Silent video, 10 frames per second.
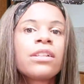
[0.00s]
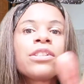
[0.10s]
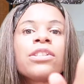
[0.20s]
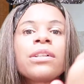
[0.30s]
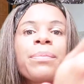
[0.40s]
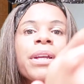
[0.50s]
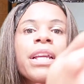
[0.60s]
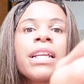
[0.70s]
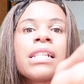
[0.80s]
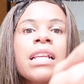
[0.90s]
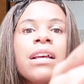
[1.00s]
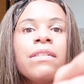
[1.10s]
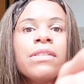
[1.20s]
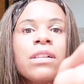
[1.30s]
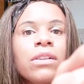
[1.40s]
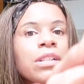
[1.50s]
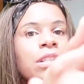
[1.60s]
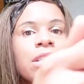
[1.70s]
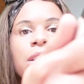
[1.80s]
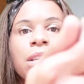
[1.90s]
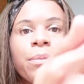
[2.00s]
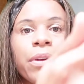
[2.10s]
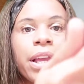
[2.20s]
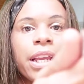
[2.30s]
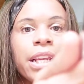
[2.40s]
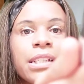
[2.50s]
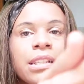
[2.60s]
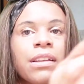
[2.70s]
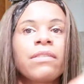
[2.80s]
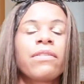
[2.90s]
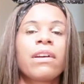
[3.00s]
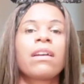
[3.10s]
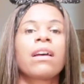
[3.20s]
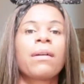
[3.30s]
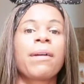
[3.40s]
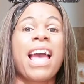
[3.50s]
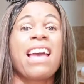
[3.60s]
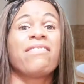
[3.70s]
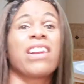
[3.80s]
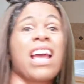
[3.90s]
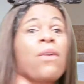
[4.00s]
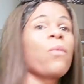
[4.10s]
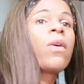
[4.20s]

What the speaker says: strip adhesive, so it's just a simple adhesive. I have not